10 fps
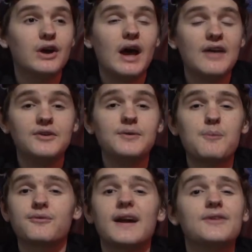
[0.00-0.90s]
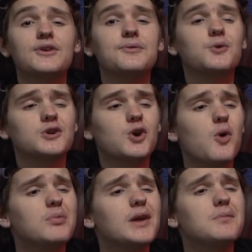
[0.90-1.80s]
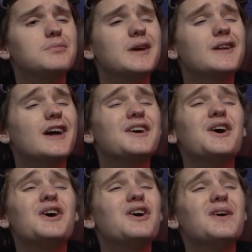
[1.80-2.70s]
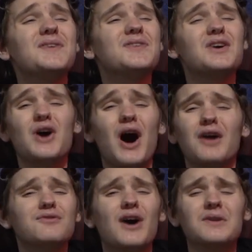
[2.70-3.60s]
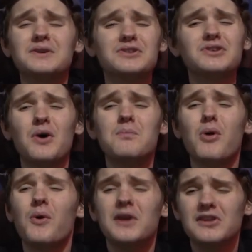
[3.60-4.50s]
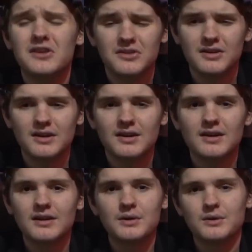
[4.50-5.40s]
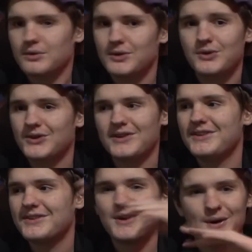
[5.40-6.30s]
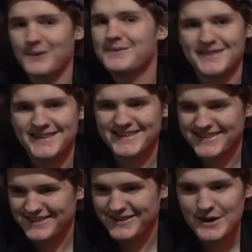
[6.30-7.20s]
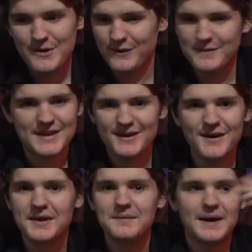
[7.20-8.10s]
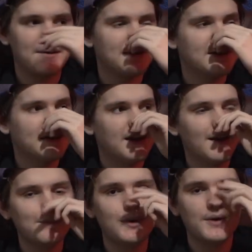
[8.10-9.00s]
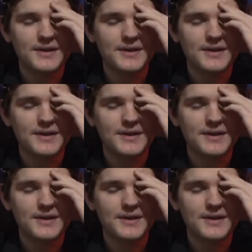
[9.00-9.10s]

as if I'm Francis Ford Coppola being like, it's The Godfather, it's so poignant. It's garbage. What am I talking about? I'm going